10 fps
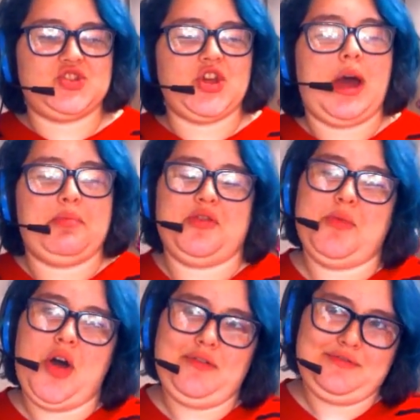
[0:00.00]
chopped them
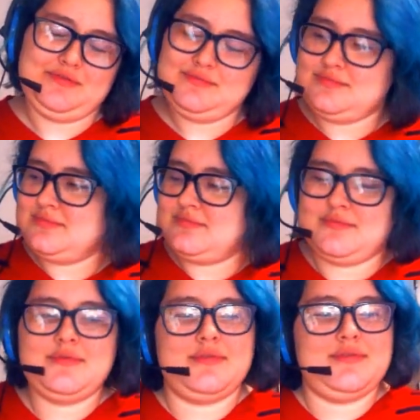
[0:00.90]
off.
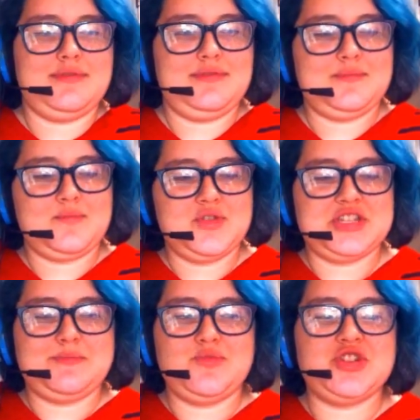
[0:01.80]

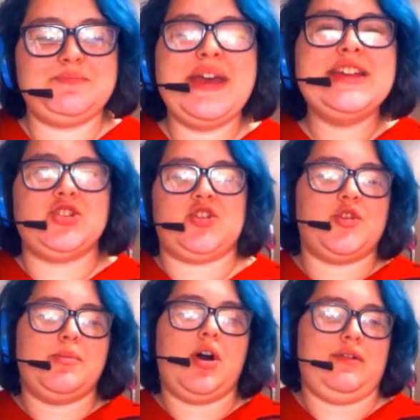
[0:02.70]
Just pinched
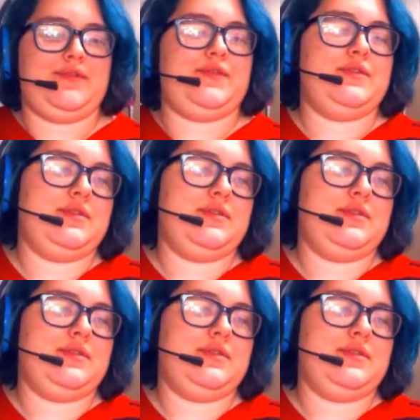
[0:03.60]
them off.